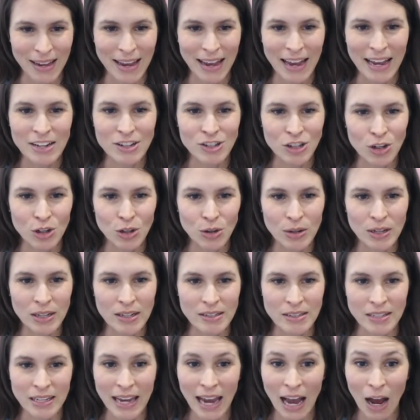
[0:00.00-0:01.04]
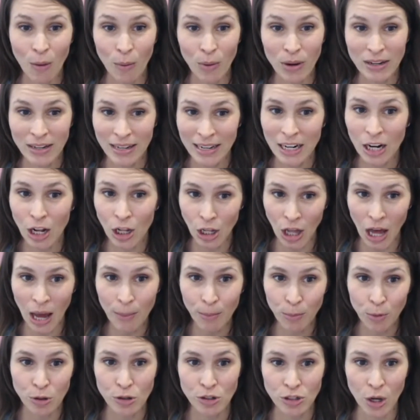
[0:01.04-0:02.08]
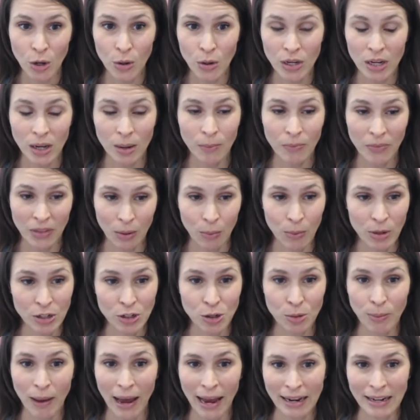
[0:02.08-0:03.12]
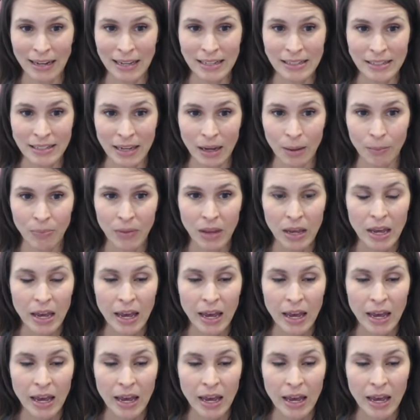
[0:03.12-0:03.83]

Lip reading: And so you can see how we need a lot more sodium than we do magnesium.